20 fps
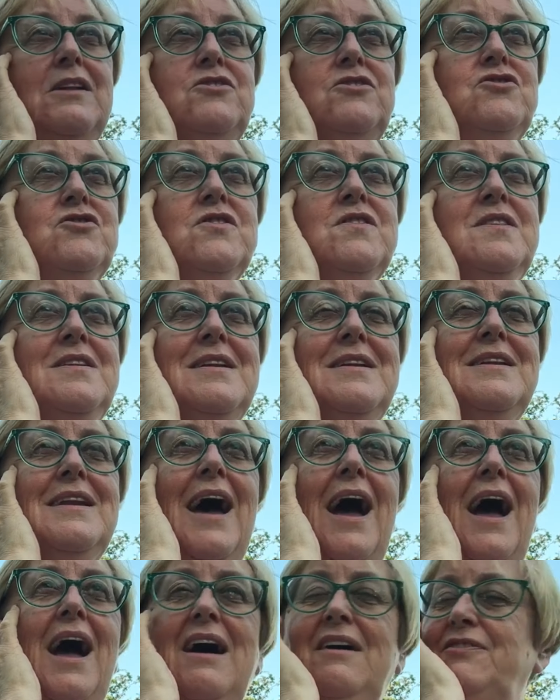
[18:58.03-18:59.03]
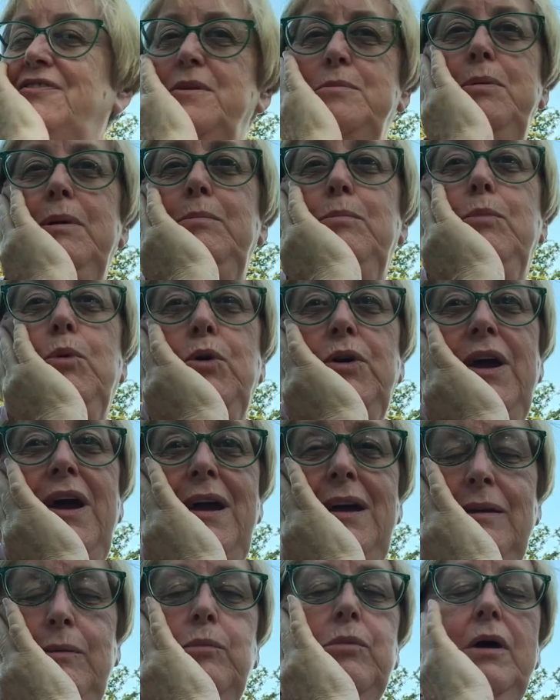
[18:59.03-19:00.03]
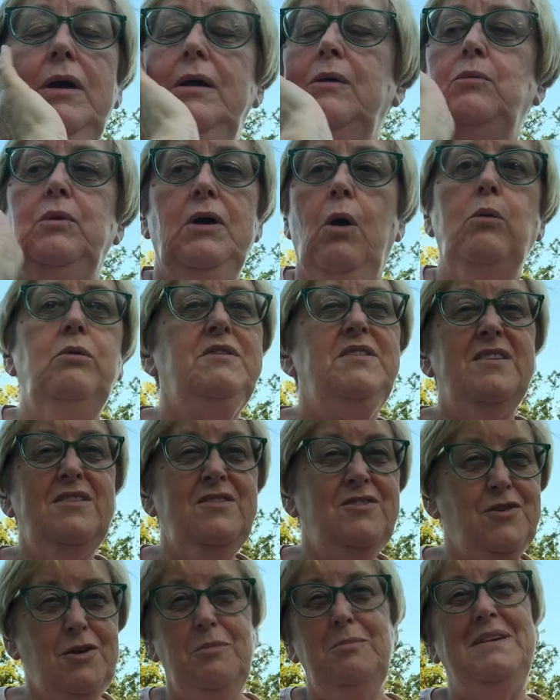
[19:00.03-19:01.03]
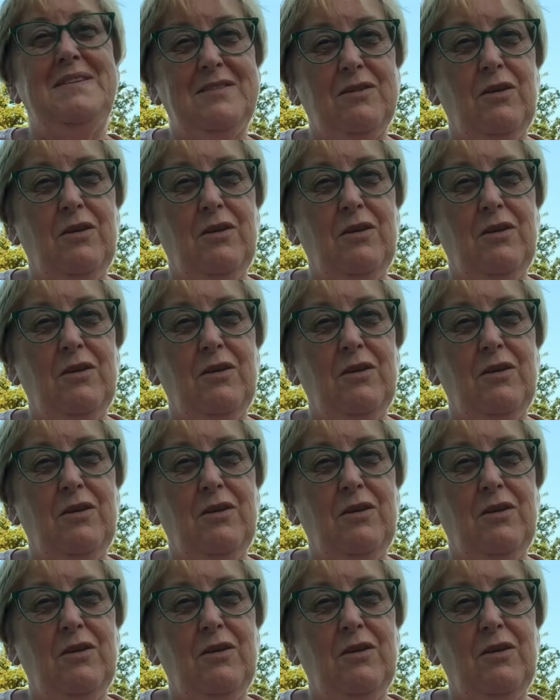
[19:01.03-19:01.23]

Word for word: Doesn't have to be money. We always assume it's